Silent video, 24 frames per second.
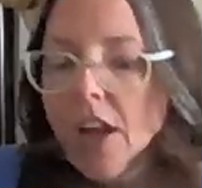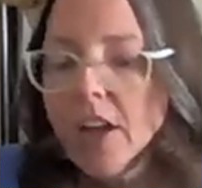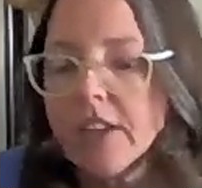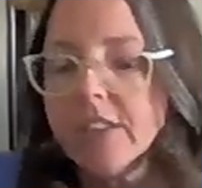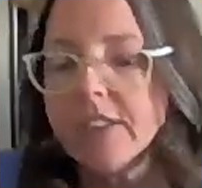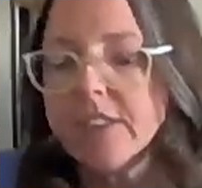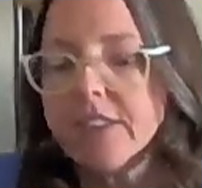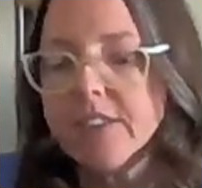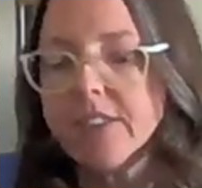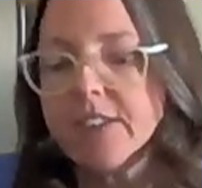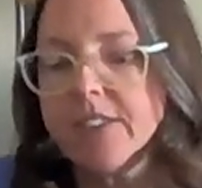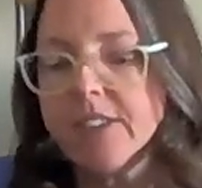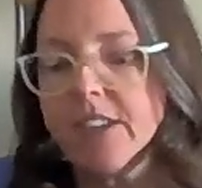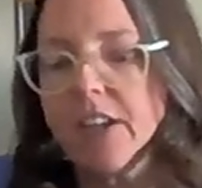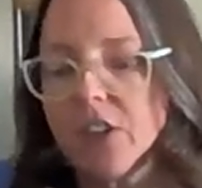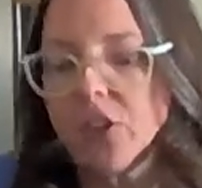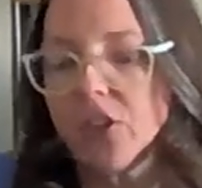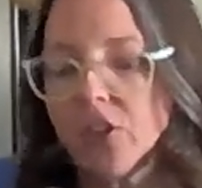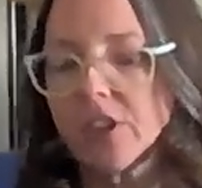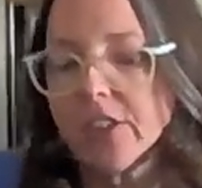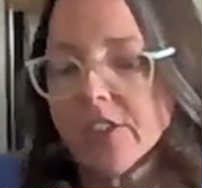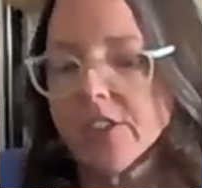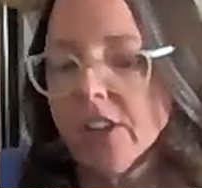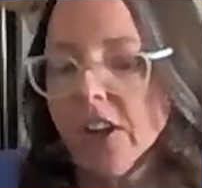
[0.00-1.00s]
Stick
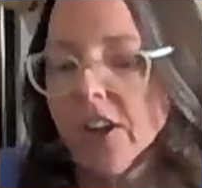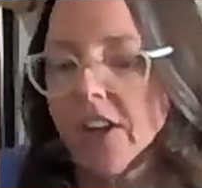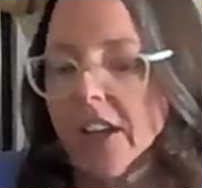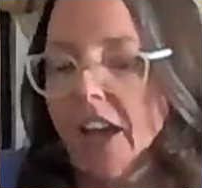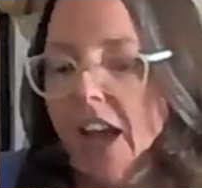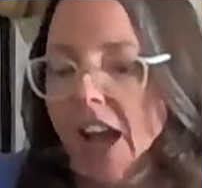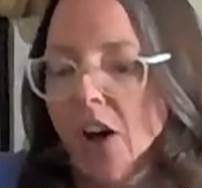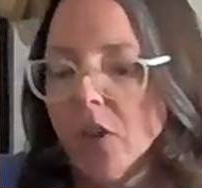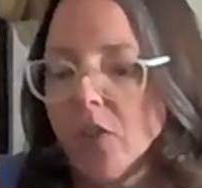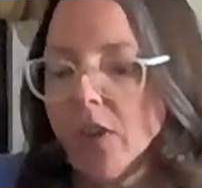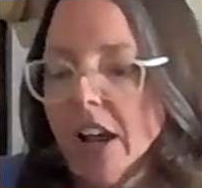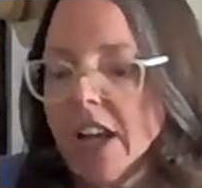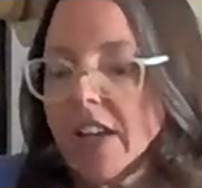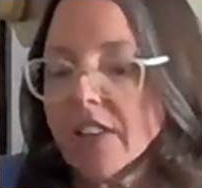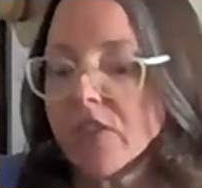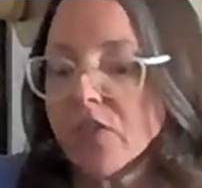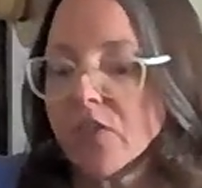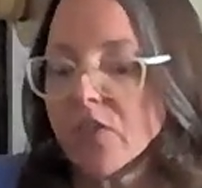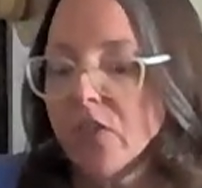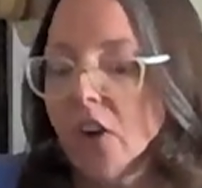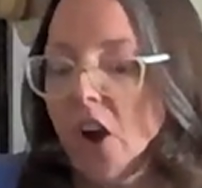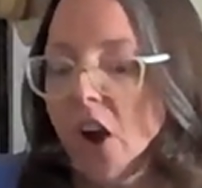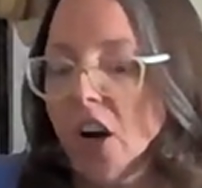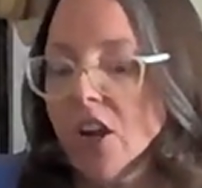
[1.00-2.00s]
your tongue out as
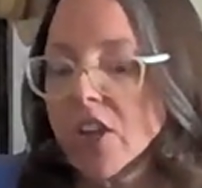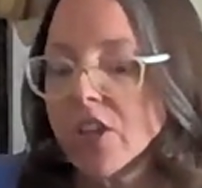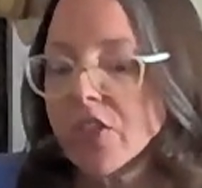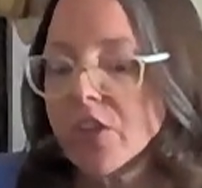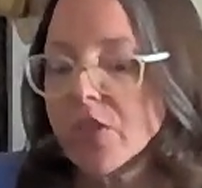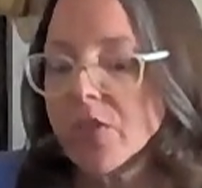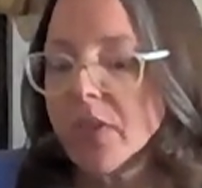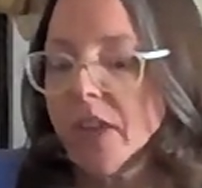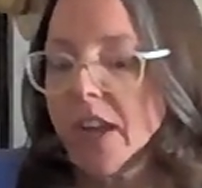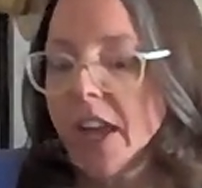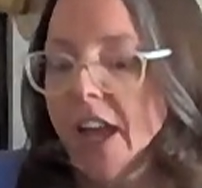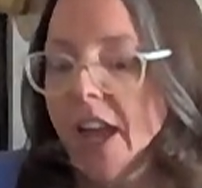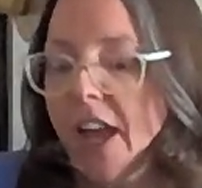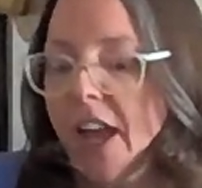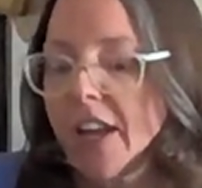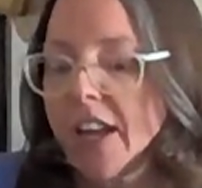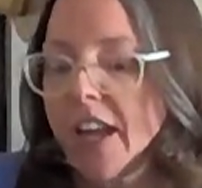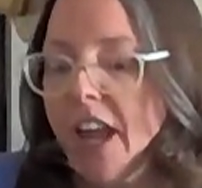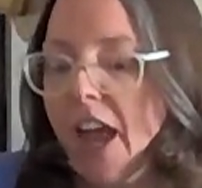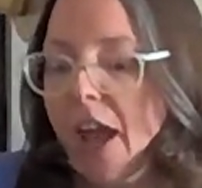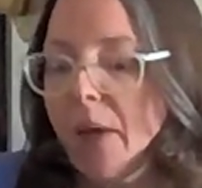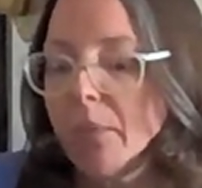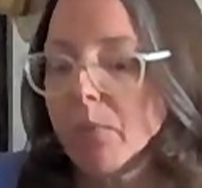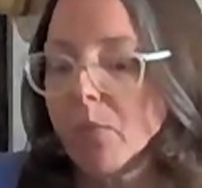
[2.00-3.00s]
far as you
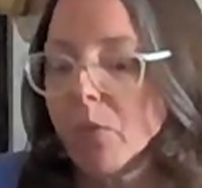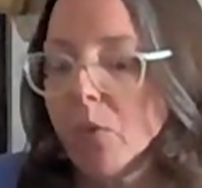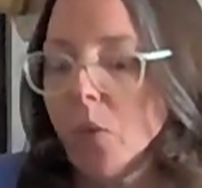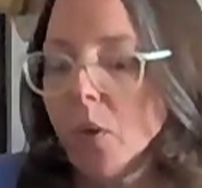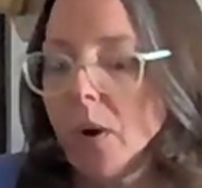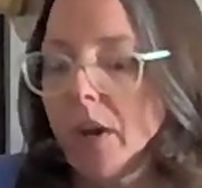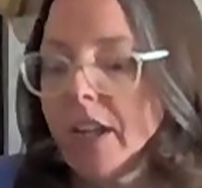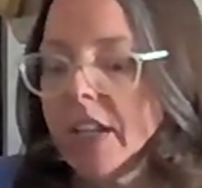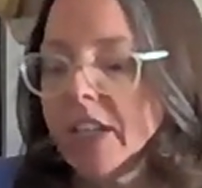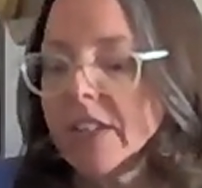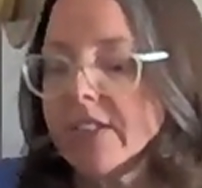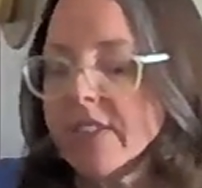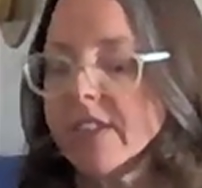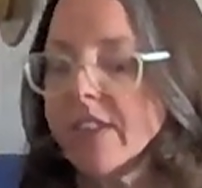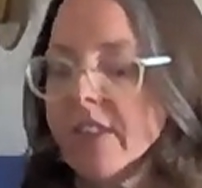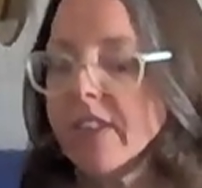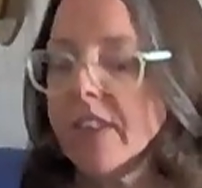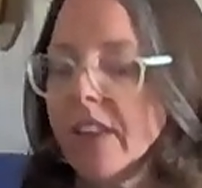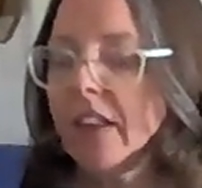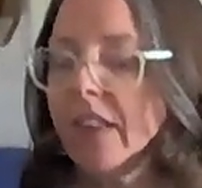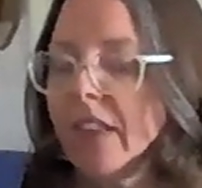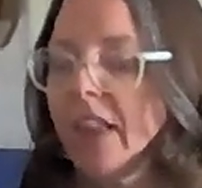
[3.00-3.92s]
can and point it to the